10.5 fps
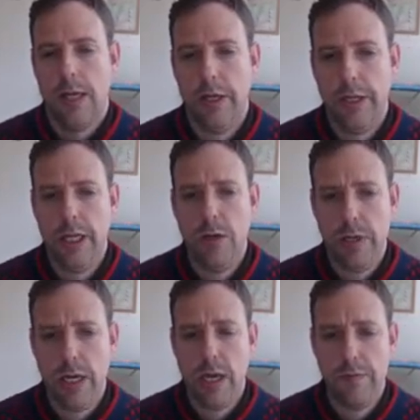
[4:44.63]
And here
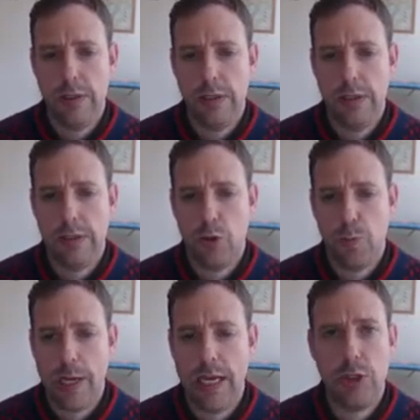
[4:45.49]
we have it,
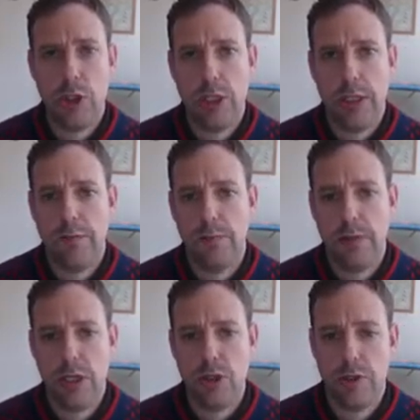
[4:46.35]
Japan to the left,
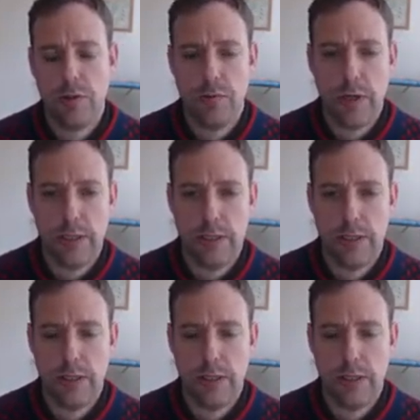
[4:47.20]
Malaysia to the right.